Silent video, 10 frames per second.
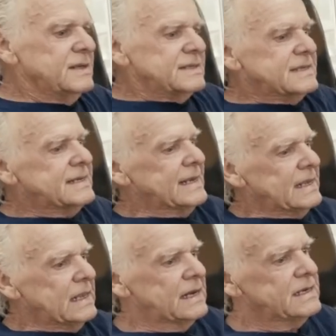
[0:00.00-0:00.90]
sitting
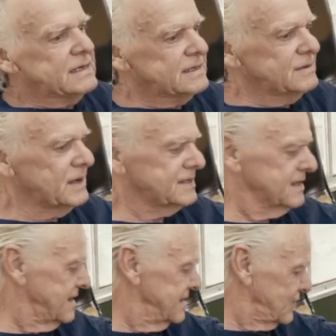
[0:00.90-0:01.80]
a lot. It makes
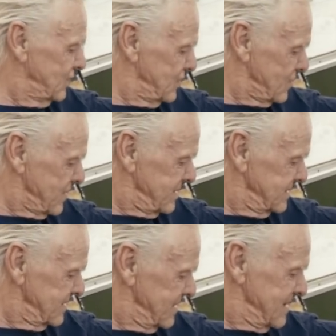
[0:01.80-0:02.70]
a nice
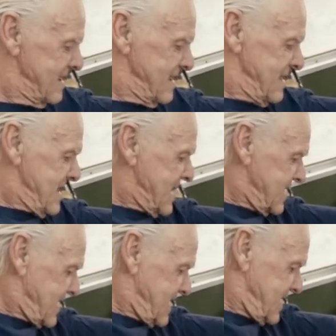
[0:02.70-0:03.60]
footrest,
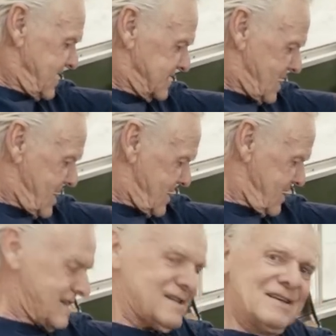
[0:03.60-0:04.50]
and the kitties like
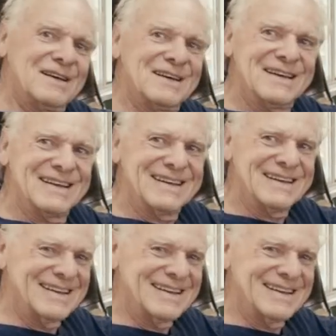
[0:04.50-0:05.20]
it. I added